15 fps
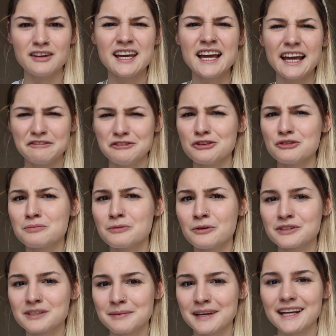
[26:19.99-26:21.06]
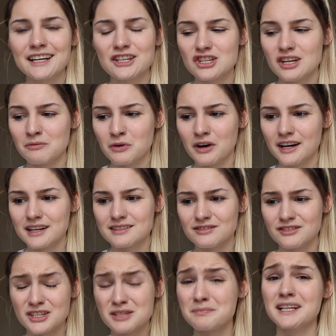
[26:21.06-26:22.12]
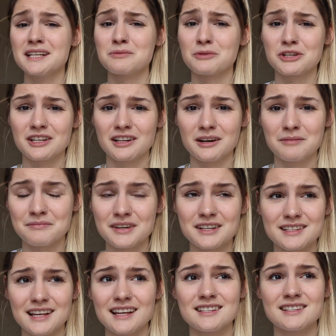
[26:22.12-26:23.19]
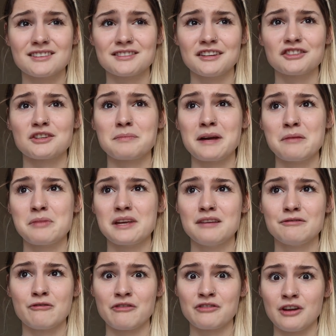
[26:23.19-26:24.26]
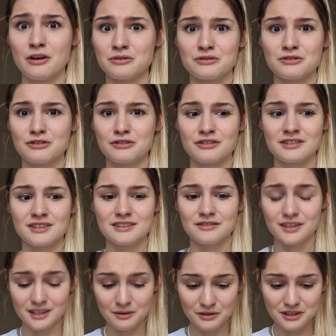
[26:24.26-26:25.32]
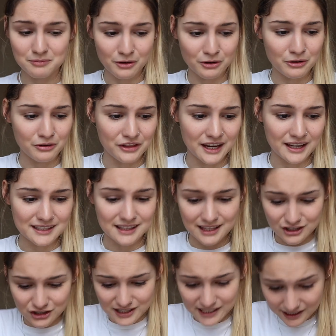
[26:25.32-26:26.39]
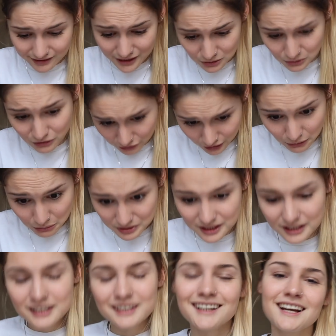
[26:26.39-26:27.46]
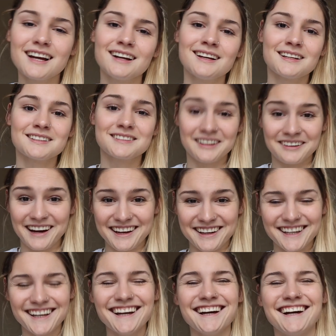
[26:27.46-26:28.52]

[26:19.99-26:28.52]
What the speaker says: And if you do borrow something kitchen-wise, just please wash it up, because that is such a pet peeve of loads of students, for someone to borrow your things and then just leave it all gross. So anyway,